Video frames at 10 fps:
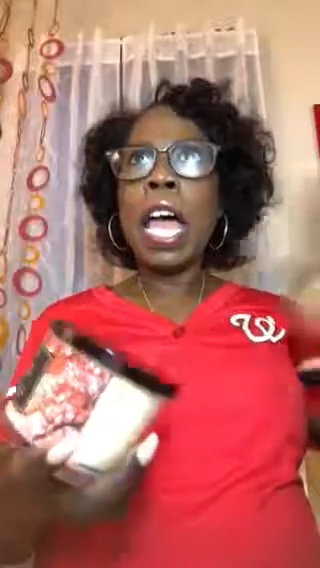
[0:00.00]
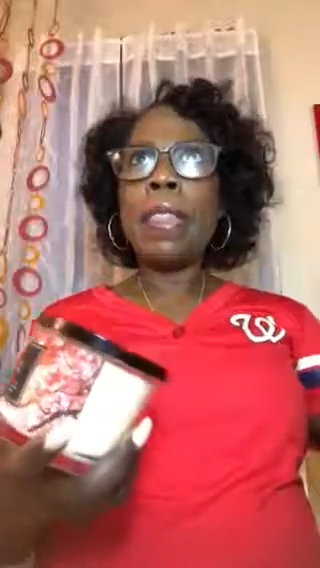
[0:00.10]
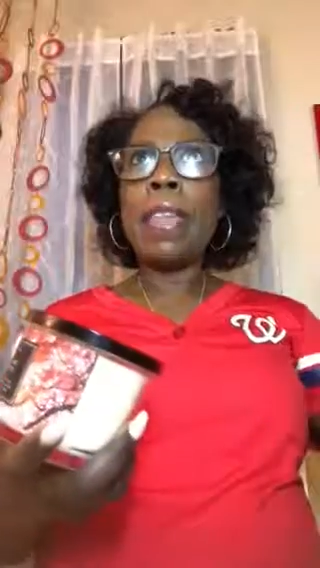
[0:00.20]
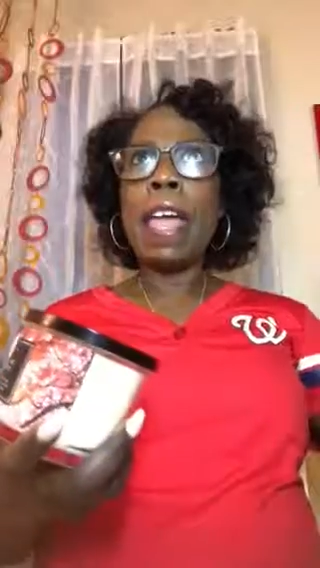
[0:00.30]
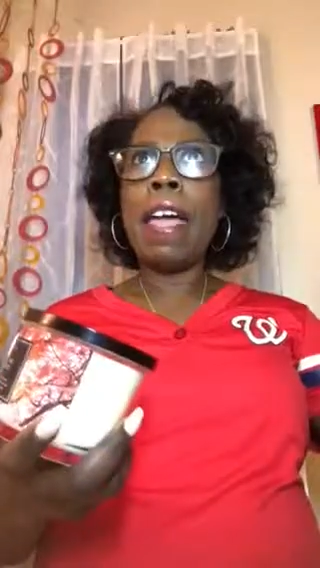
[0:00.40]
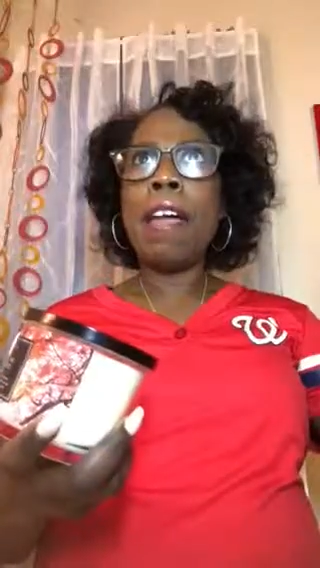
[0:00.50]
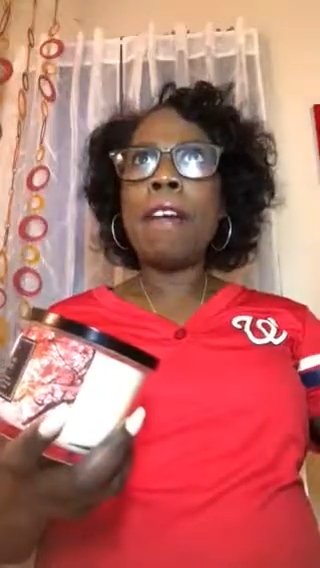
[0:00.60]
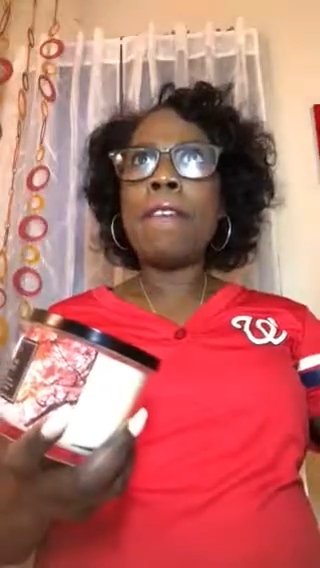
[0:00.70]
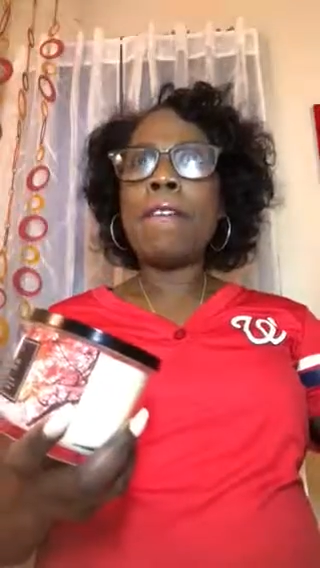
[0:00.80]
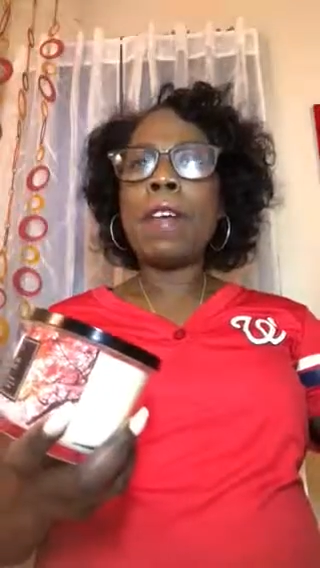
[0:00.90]
I
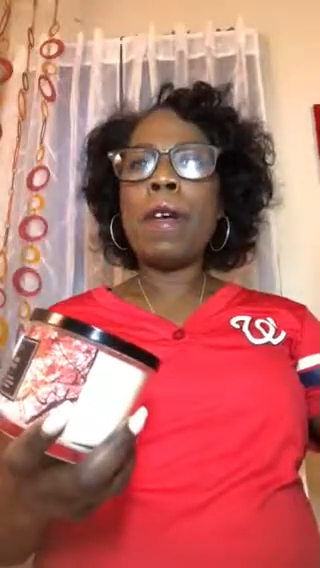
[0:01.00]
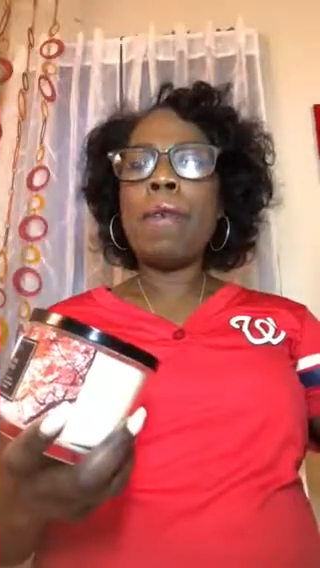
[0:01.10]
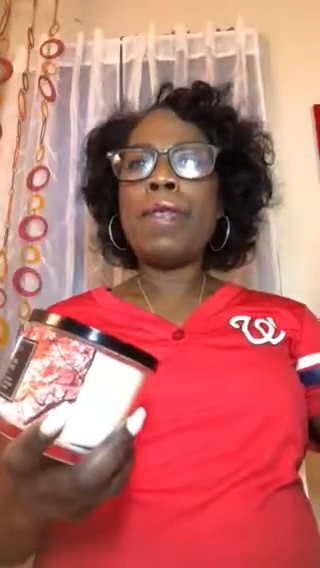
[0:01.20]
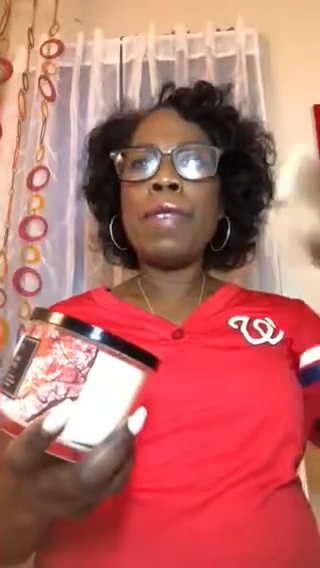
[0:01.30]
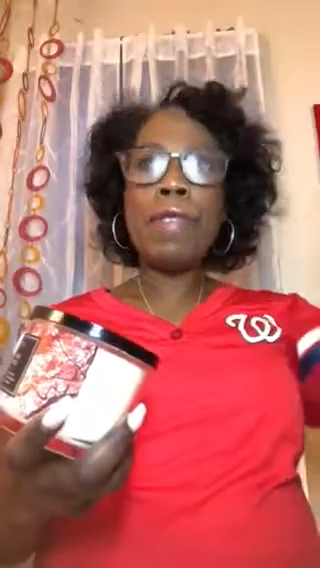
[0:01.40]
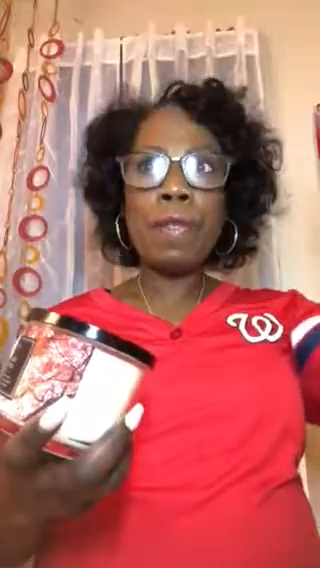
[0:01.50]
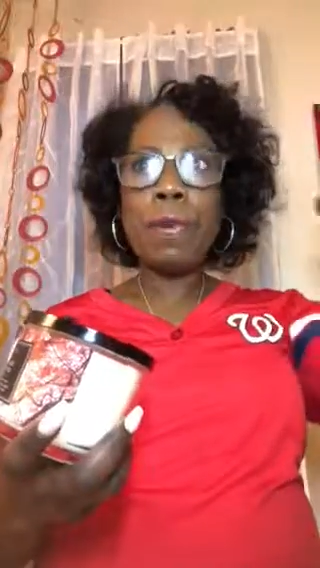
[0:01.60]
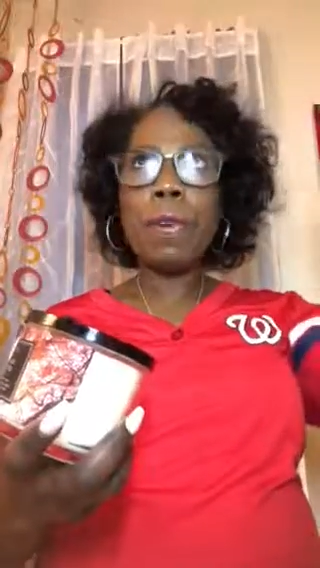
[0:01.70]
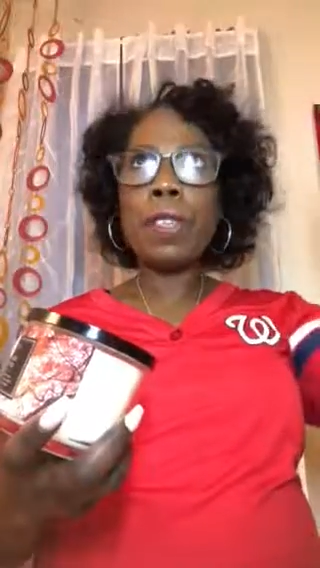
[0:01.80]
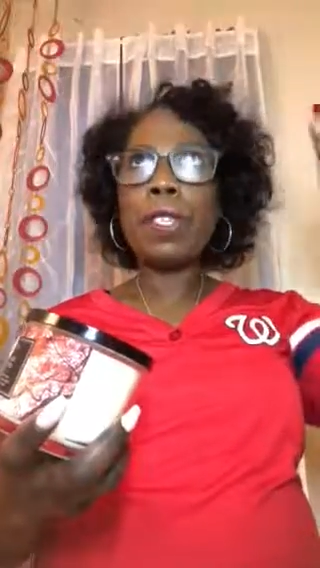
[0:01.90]
have 3
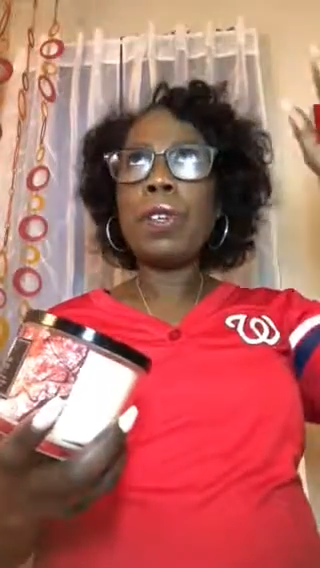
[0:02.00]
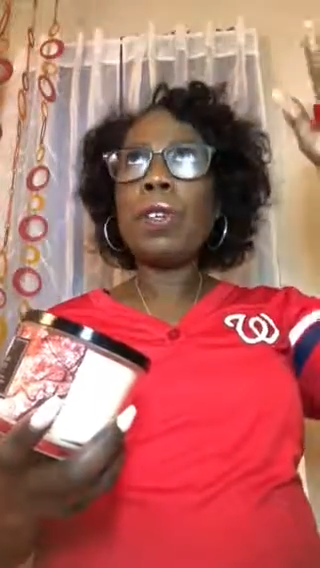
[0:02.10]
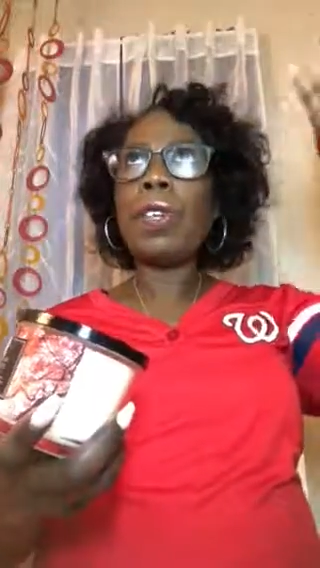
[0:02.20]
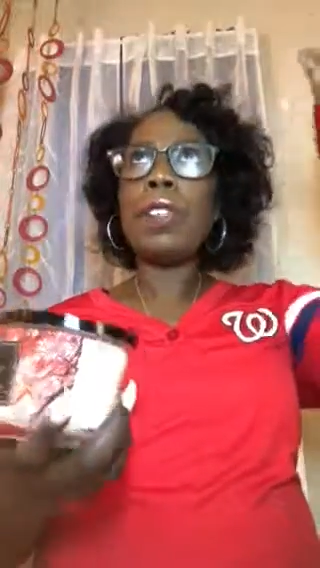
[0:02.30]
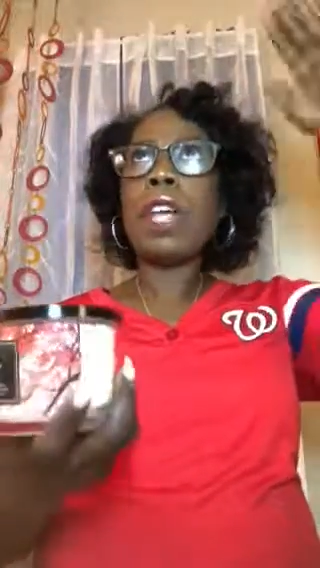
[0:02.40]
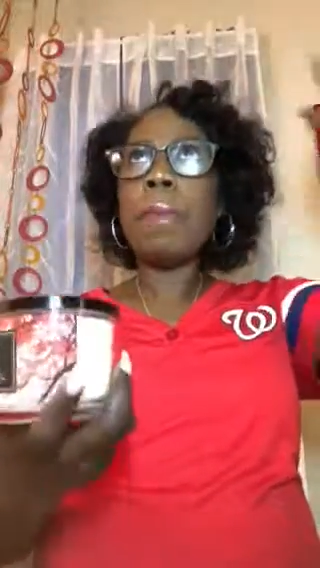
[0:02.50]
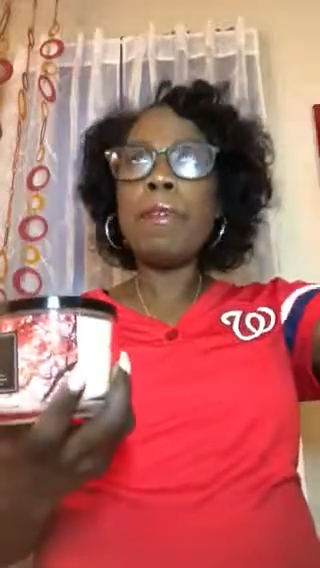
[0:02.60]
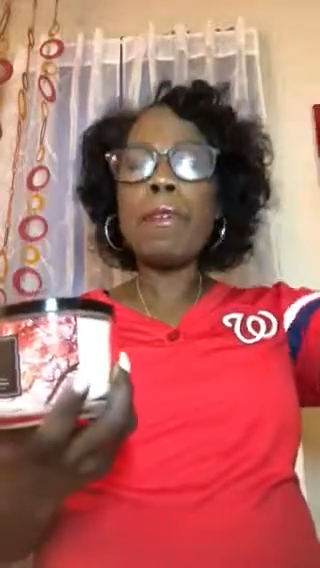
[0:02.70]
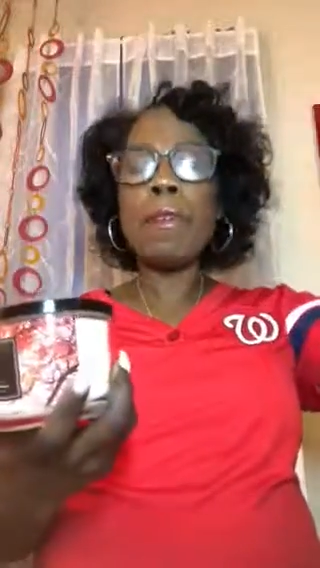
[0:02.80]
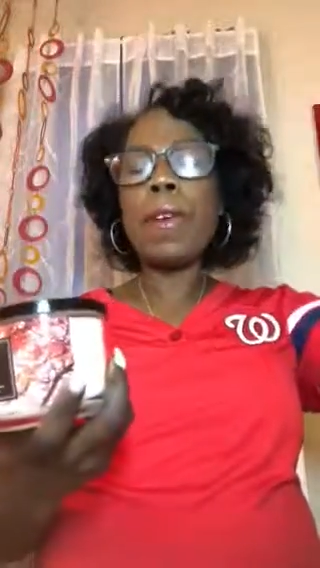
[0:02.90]
floors, so there's the
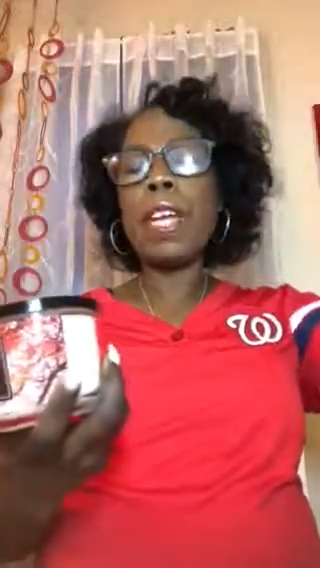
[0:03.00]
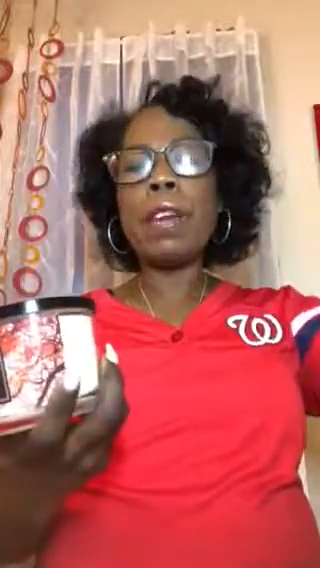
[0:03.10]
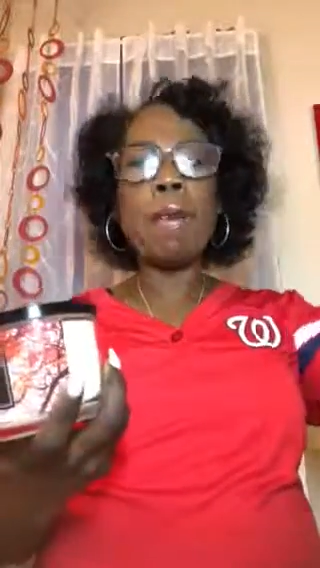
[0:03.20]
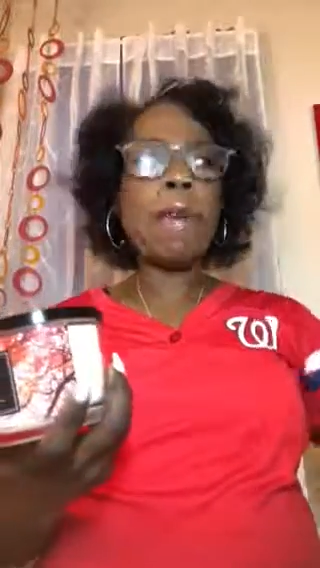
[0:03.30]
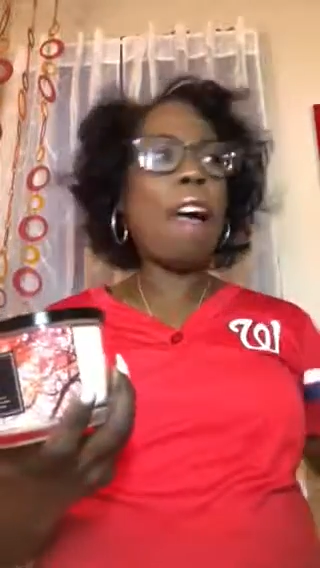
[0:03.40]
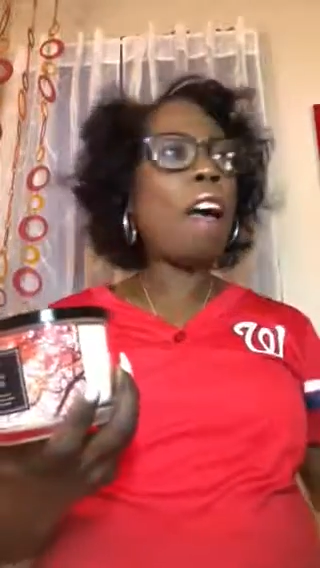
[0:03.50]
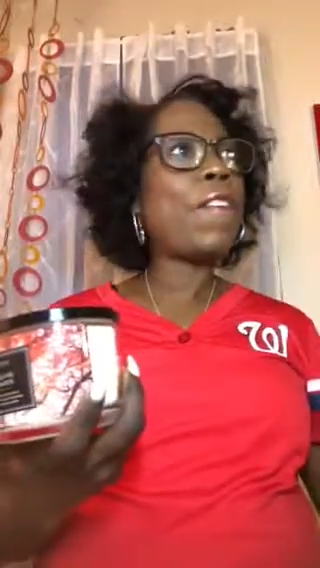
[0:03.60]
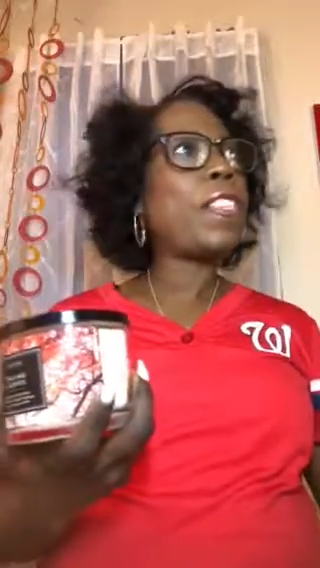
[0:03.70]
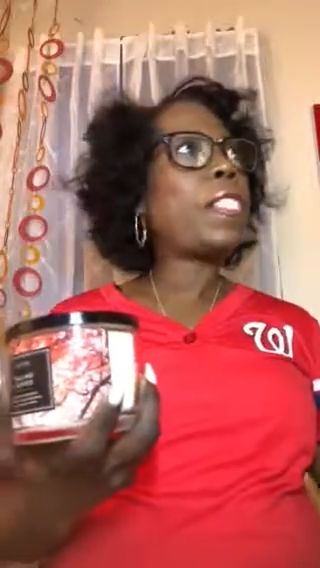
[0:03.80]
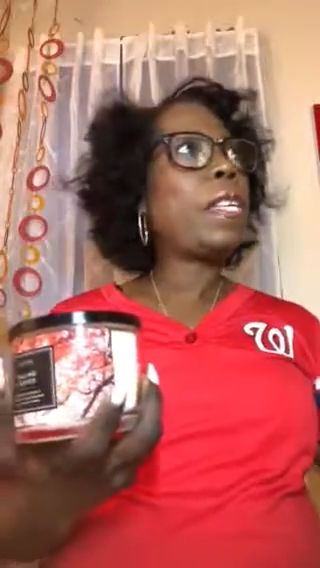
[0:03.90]
upper floor here where my
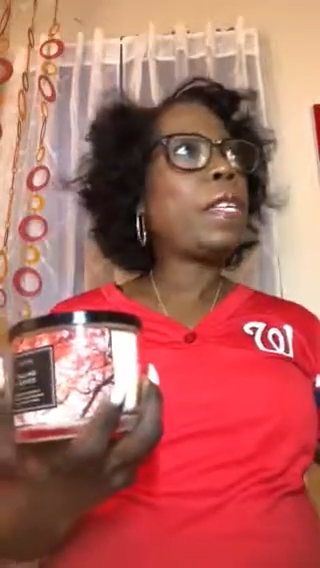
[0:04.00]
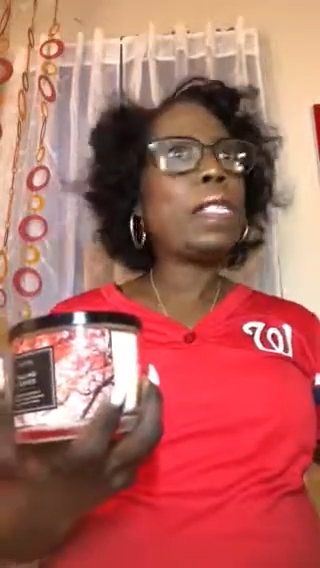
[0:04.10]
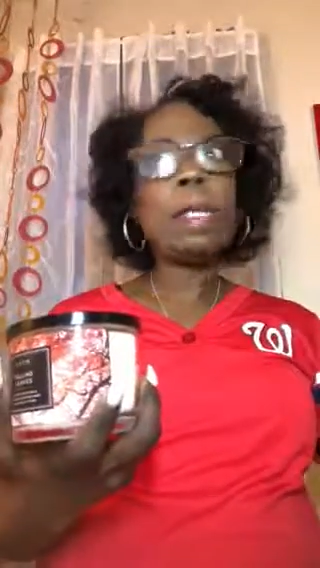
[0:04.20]
office is,